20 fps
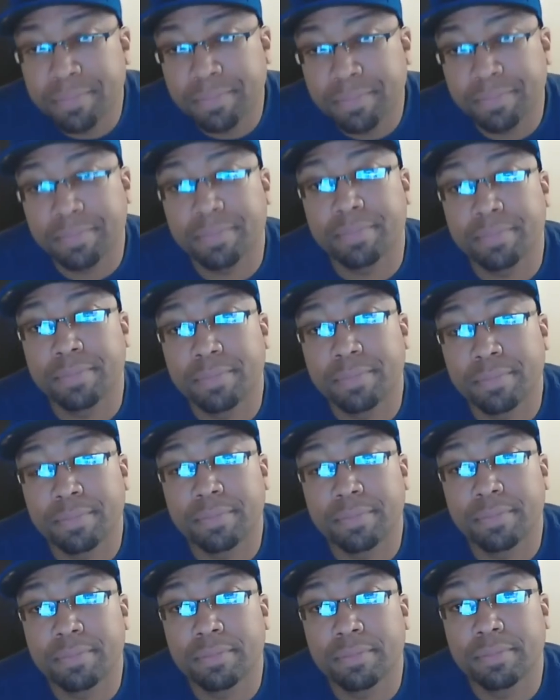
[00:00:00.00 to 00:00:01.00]

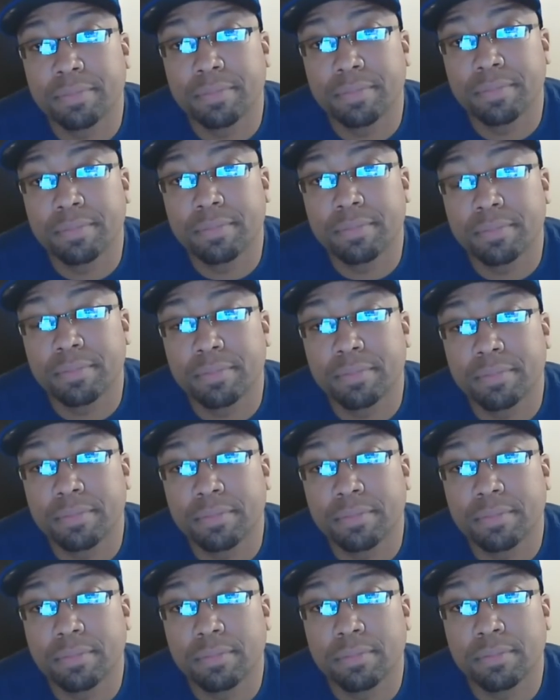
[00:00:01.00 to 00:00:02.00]

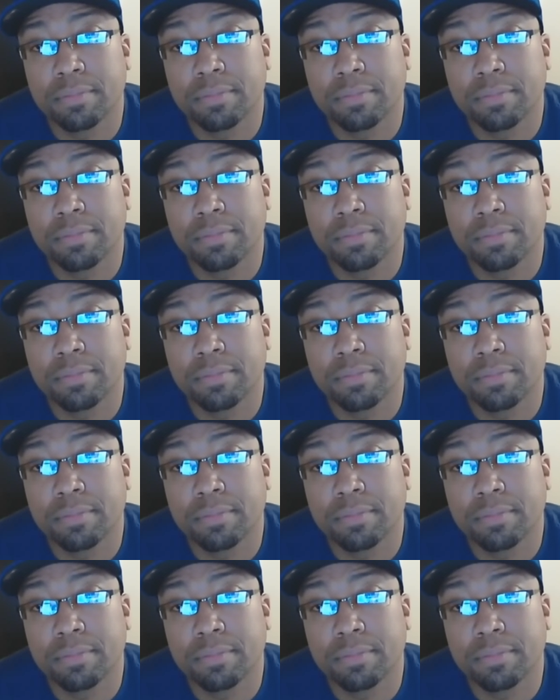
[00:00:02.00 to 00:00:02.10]
(silence)